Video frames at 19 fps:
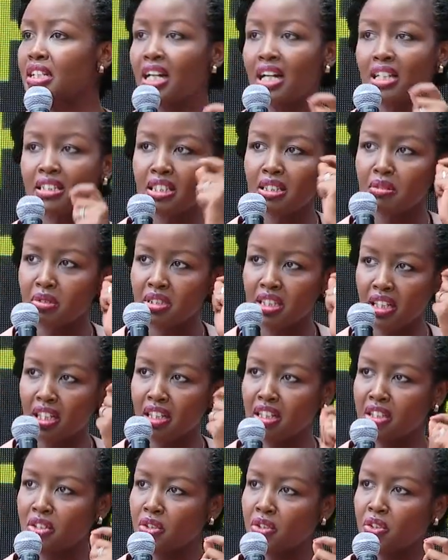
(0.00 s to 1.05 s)
It hasn't
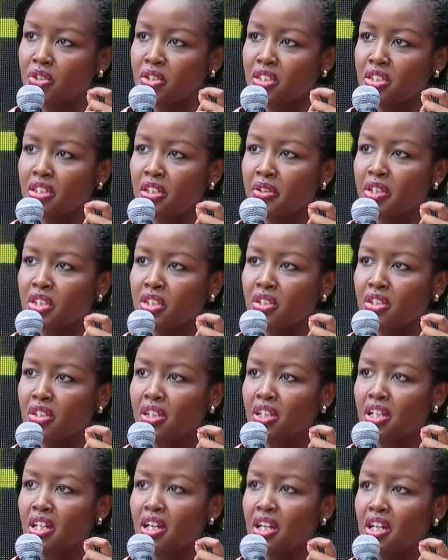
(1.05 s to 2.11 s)
taken into consideration
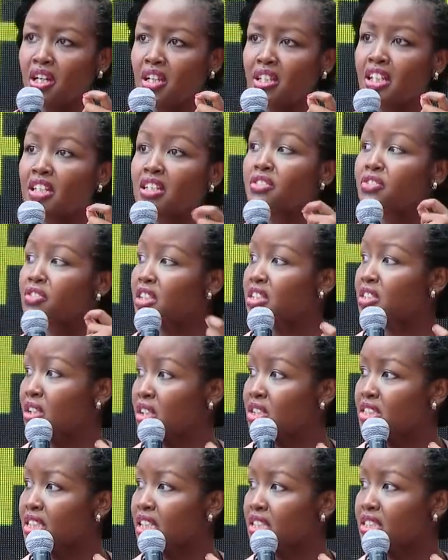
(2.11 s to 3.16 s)
the different
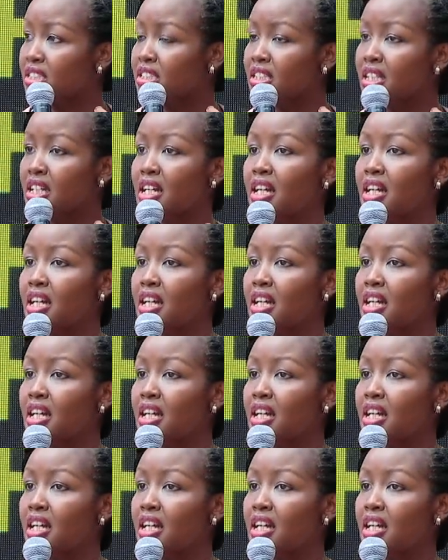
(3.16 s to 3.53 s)
contexts.